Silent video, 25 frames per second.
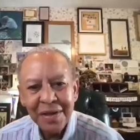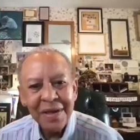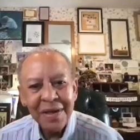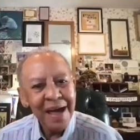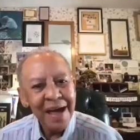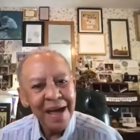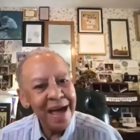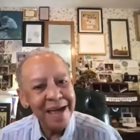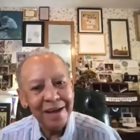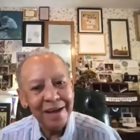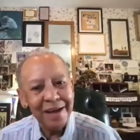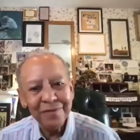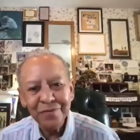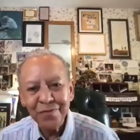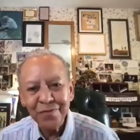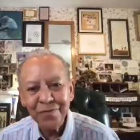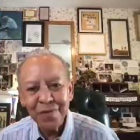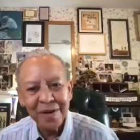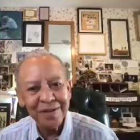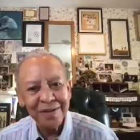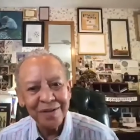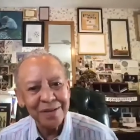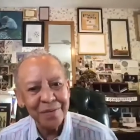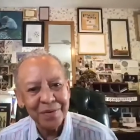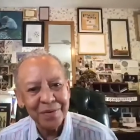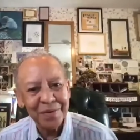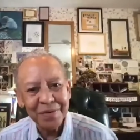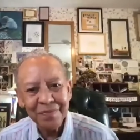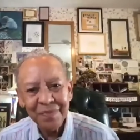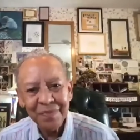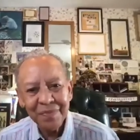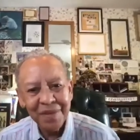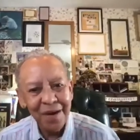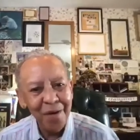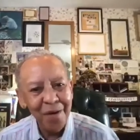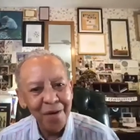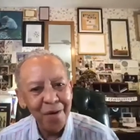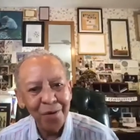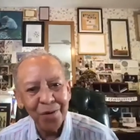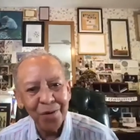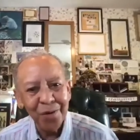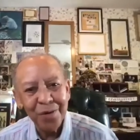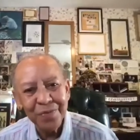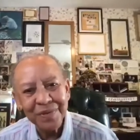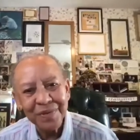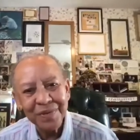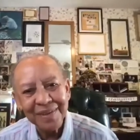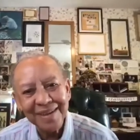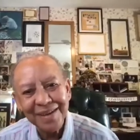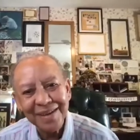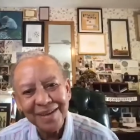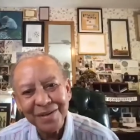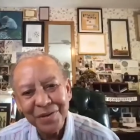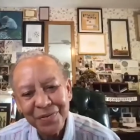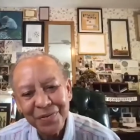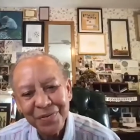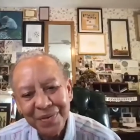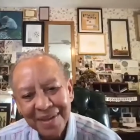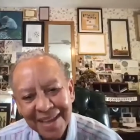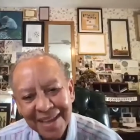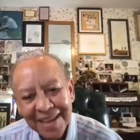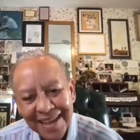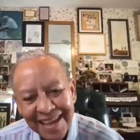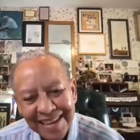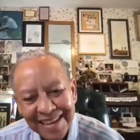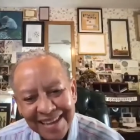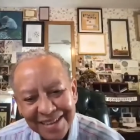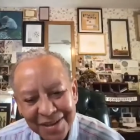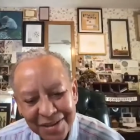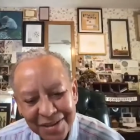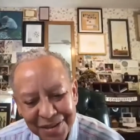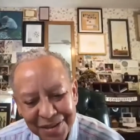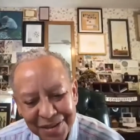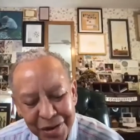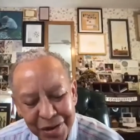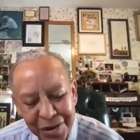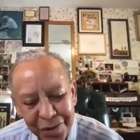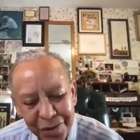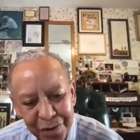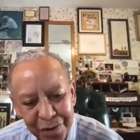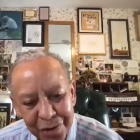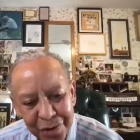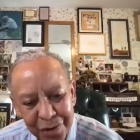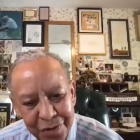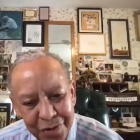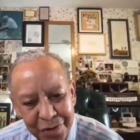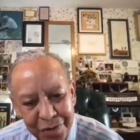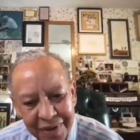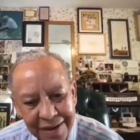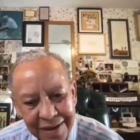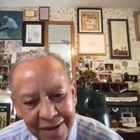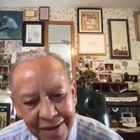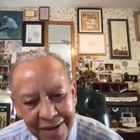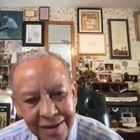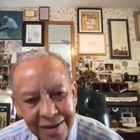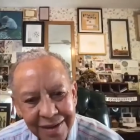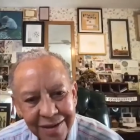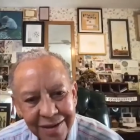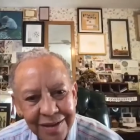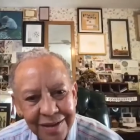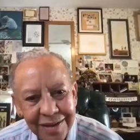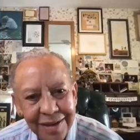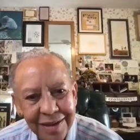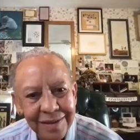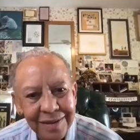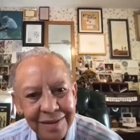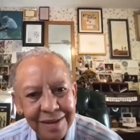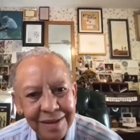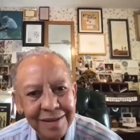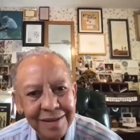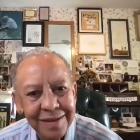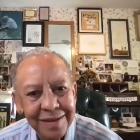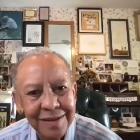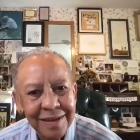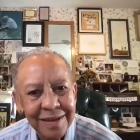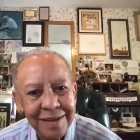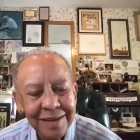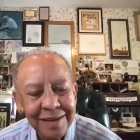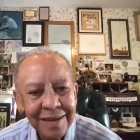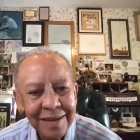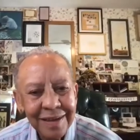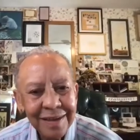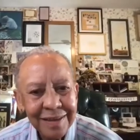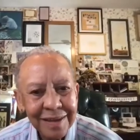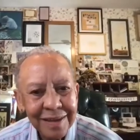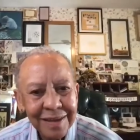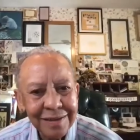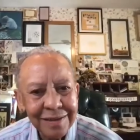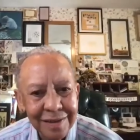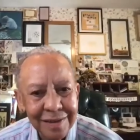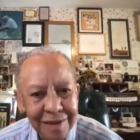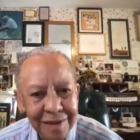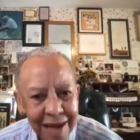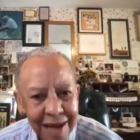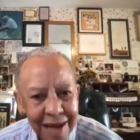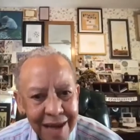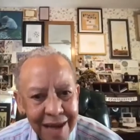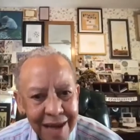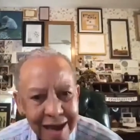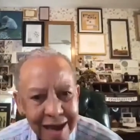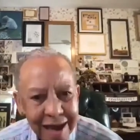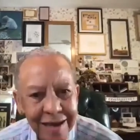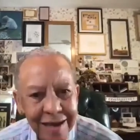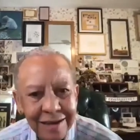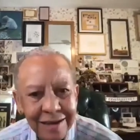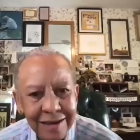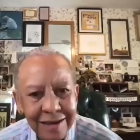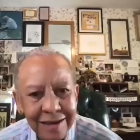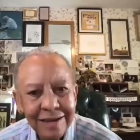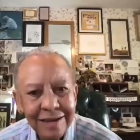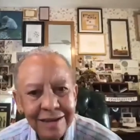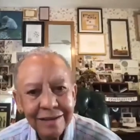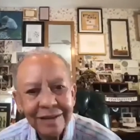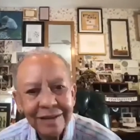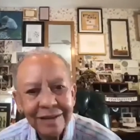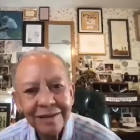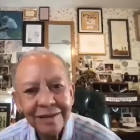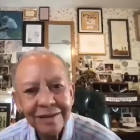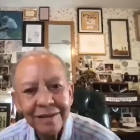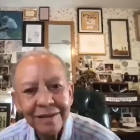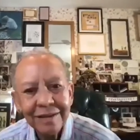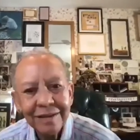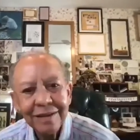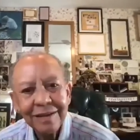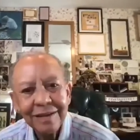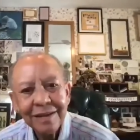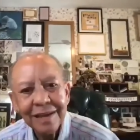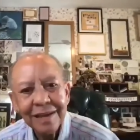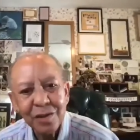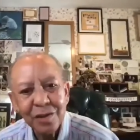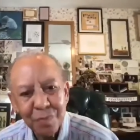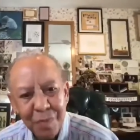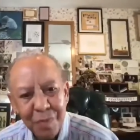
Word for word: I had friends that were all over the country. Do you think you're gonna move? And I said, no, this land is my